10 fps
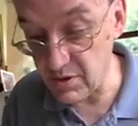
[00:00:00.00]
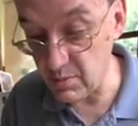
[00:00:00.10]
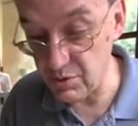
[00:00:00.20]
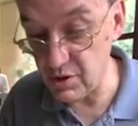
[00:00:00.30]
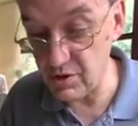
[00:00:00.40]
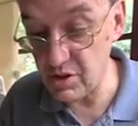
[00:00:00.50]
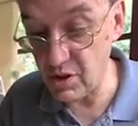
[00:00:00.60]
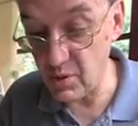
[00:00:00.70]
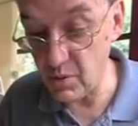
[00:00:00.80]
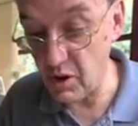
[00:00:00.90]
to produce a
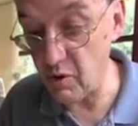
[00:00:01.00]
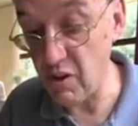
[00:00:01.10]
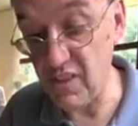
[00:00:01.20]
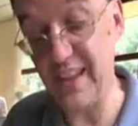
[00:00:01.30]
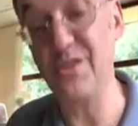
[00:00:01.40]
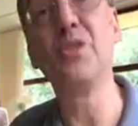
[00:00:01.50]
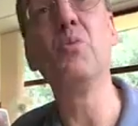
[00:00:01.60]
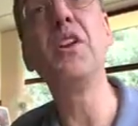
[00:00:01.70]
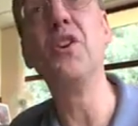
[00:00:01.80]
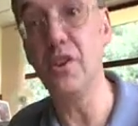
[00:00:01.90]
tone of
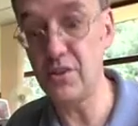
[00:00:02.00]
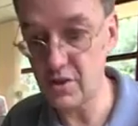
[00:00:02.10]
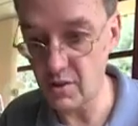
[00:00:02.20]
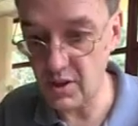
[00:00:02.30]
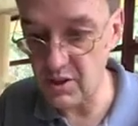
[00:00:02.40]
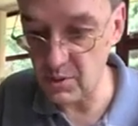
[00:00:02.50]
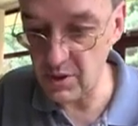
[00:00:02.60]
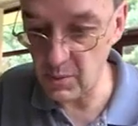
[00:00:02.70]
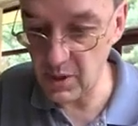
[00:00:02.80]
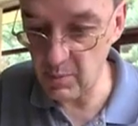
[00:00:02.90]
1001 hertz. Okay, so
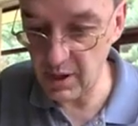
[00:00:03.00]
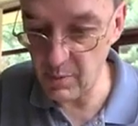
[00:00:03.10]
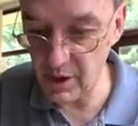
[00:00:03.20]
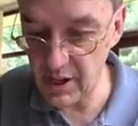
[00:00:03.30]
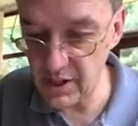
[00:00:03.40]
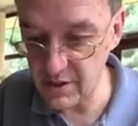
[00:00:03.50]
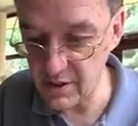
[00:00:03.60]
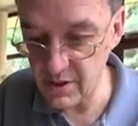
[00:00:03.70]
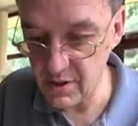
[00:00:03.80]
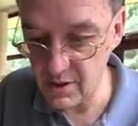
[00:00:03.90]
you know we can play Brady's.